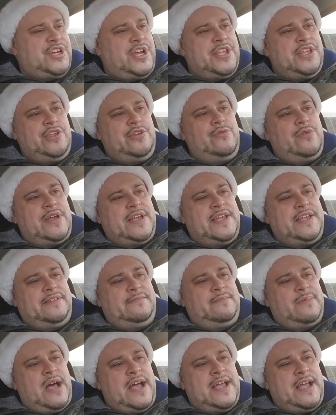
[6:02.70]
I knew I could,
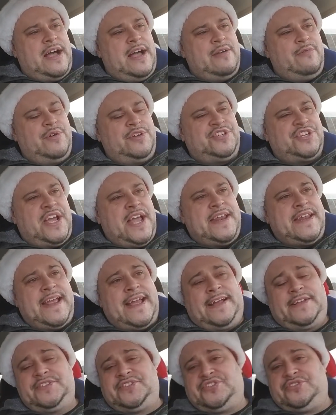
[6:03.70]
I wish I had
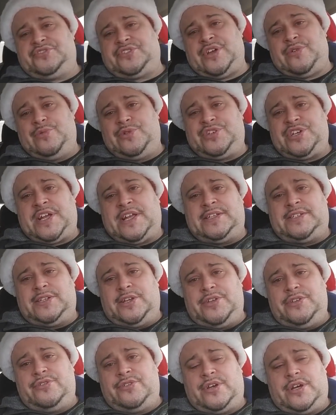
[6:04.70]
answers. I wish I could
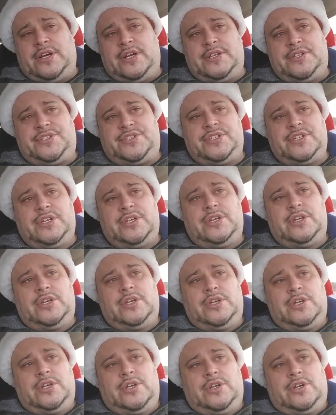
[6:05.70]
tell you guys
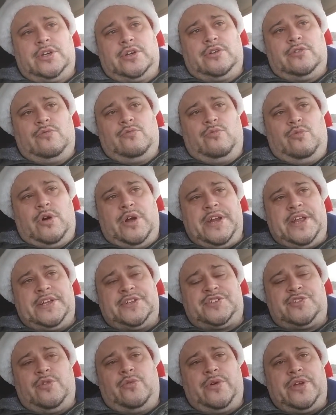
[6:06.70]
what
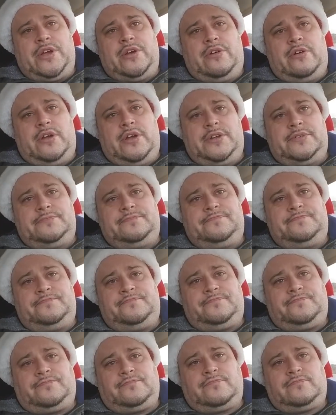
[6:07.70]
is going on.
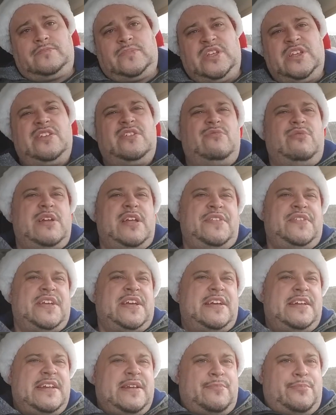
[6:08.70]
You know what, I think
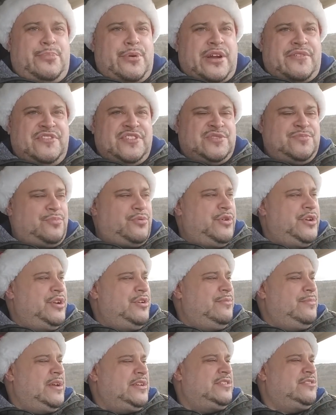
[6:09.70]
I need a breakfast
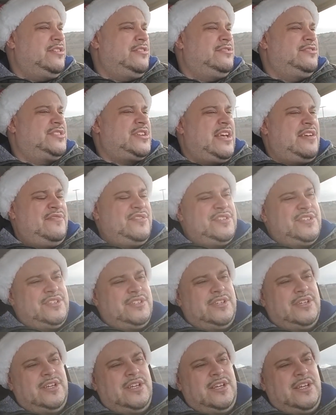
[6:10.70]
burrito at McDonald's. I haven't,
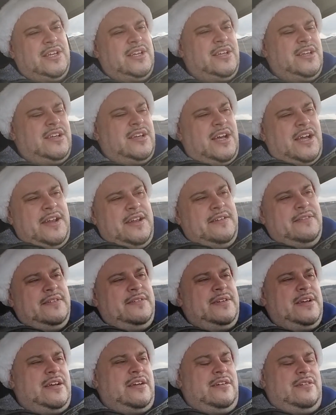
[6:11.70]
and
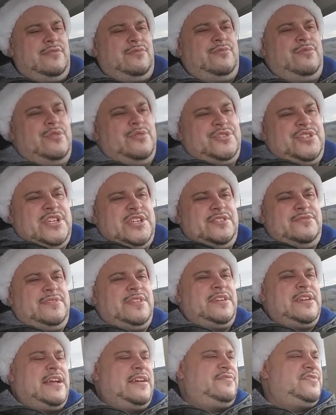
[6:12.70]
Rosie
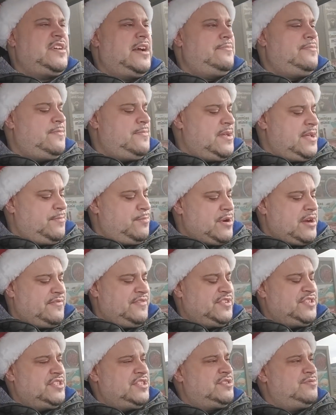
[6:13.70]
didn't have time to make
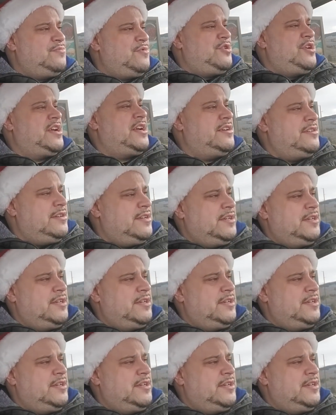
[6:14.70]
breakfast this morning.